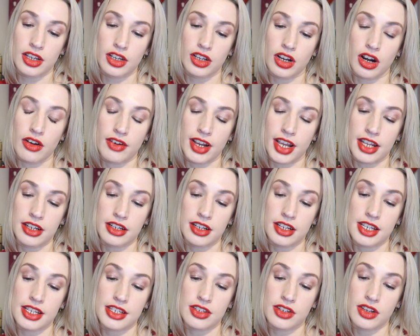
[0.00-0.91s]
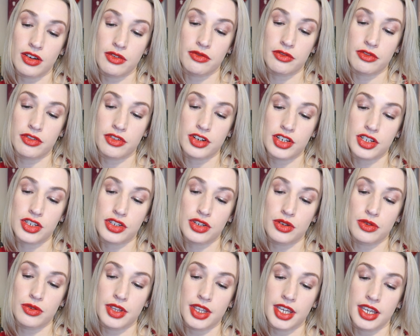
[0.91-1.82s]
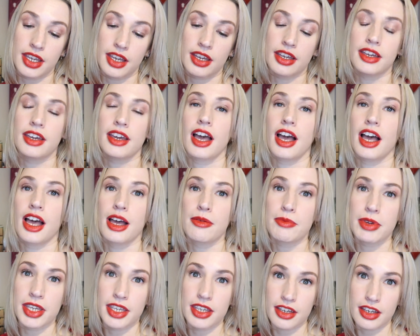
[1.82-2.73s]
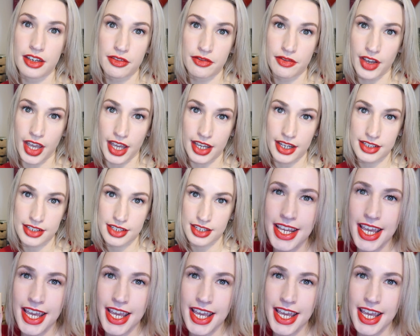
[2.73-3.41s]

Coriander is known for its soothing and calming effect.